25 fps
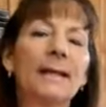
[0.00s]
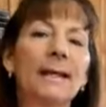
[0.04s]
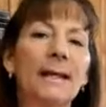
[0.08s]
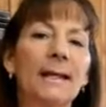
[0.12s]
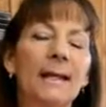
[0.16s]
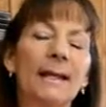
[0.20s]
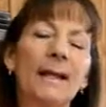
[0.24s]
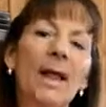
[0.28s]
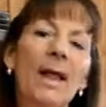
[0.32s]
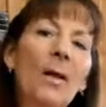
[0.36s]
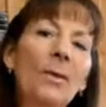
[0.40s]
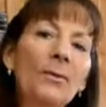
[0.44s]

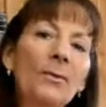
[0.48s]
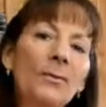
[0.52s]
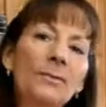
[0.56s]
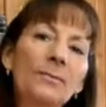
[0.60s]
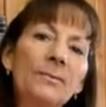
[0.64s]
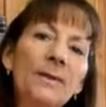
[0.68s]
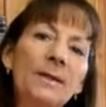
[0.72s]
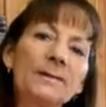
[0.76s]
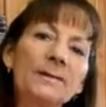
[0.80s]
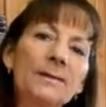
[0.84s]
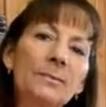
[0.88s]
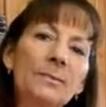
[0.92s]
in healthy
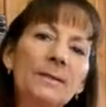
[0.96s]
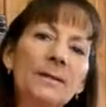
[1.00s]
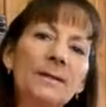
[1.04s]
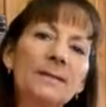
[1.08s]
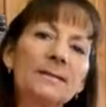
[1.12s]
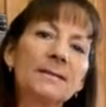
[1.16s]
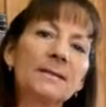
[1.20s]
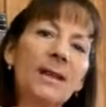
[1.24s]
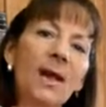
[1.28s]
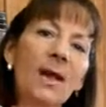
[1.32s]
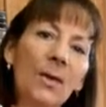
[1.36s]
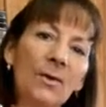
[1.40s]
recipes
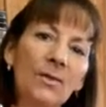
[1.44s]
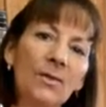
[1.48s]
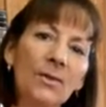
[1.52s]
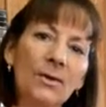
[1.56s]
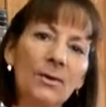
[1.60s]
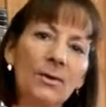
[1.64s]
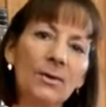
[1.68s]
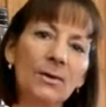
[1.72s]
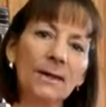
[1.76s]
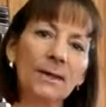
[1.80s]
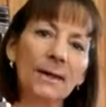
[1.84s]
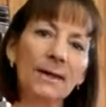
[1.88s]
and healthy
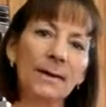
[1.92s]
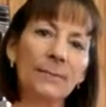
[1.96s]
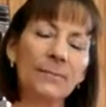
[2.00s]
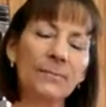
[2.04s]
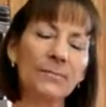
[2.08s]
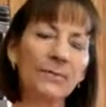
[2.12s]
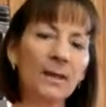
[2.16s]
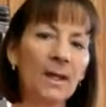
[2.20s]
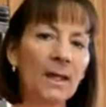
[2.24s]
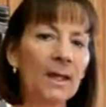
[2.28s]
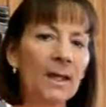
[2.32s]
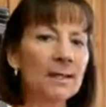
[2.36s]
cooking.
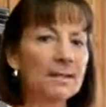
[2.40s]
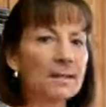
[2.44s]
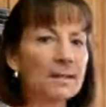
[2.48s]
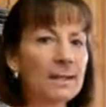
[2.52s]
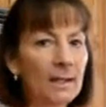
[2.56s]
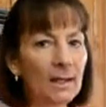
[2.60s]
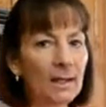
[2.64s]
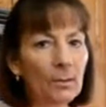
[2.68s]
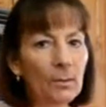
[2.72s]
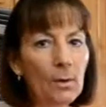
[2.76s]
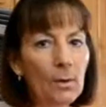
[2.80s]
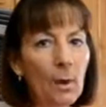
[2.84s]

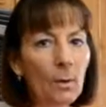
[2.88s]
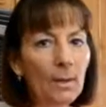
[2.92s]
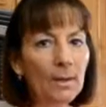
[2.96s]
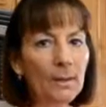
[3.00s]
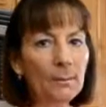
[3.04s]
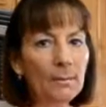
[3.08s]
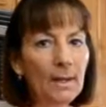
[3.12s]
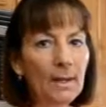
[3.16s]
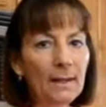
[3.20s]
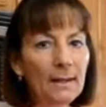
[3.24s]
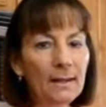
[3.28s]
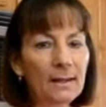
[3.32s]
Today we're going to
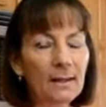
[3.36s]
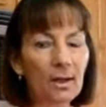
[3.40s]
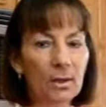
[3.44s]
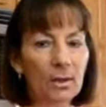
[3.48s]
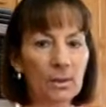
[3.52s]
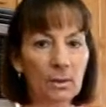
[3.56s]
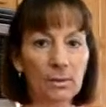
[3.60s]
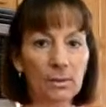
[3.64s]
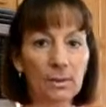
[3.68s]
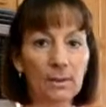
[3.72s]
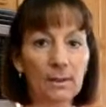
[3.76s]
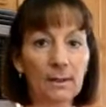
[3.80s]
make a
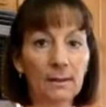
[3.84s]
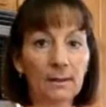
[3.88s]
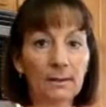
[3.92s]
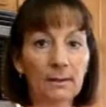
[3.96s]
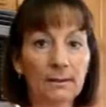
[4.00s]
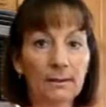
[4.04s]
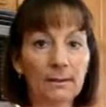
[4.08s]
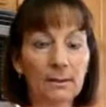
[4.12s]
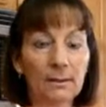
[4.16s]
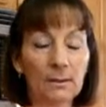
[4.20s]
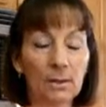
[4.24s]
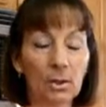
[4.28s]
coconut
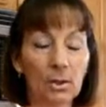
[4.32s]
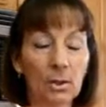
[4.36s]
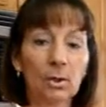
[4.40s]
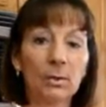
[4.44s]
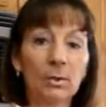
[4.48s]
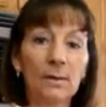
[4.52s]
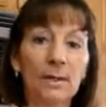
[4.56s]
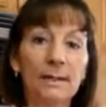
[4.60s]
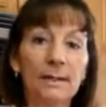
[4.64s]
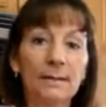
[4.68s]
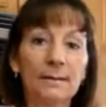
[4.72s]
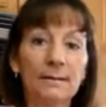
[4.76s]

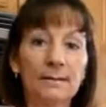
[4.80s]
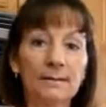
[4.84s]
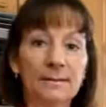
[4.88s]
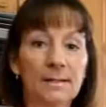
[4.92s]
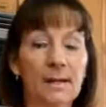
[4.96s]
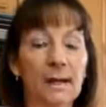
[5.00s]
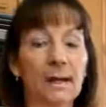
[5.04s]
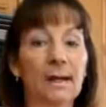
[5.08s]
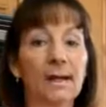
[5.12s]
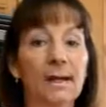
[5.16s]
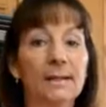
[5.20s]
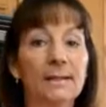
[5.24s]
curry
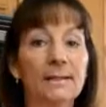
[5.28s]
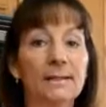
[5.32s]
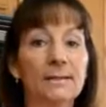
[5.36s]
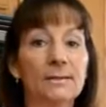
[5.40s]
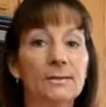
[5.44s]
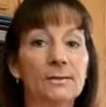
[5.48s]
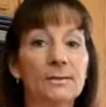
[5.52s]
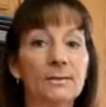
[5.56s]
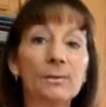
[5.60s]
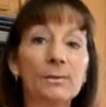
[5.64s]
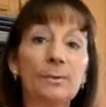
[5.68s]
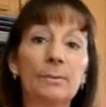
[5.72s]
Thai
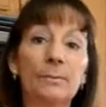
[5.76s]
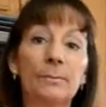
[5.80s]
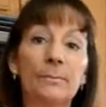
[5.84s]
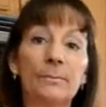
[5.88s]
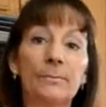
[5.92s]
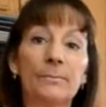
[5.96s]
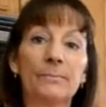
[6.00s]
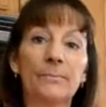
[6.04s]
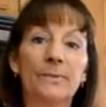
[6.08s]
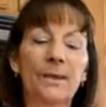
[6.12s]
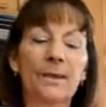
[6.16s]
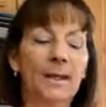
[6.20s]
soup.
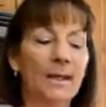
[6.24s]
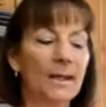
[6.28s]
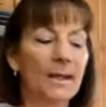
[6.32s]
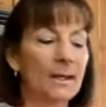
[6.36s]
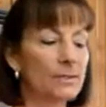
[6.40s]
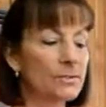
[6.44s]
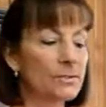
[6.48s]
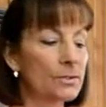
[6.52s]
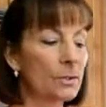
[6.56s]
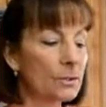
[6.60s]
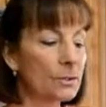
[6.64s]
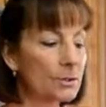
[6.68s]

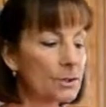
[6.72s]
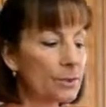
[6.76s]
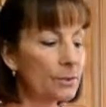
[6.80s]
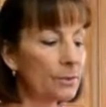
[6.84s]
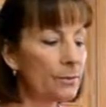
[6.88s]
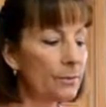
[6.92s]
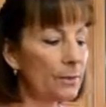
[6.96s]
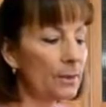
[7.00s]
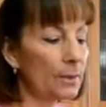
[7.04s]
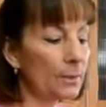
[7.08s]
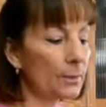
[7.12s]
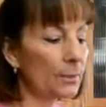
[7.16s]
So I'll show you
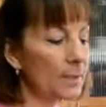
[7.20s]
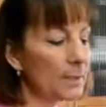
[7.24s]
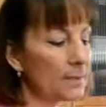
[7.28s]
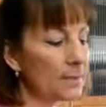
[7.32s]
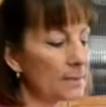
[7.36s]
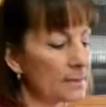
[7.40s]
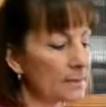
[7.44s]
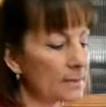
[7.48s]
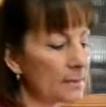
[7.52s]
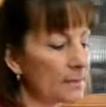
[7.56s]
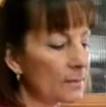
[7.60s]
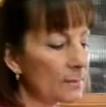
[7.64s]
the
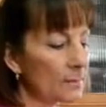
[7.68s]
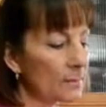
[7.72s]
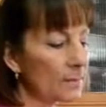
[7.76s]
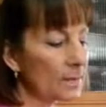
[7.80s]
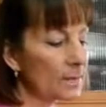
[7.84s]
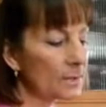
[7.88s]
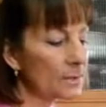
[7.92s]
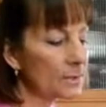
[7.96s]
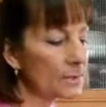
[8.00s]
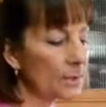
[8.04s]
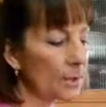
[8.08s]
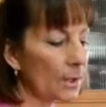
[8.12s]
ingredients and then we'll
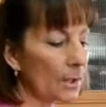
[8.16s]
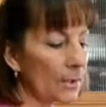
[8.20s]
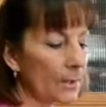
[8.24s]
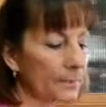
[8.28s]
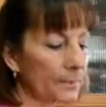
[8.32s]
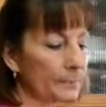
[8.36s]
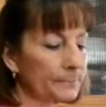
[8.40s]
get started.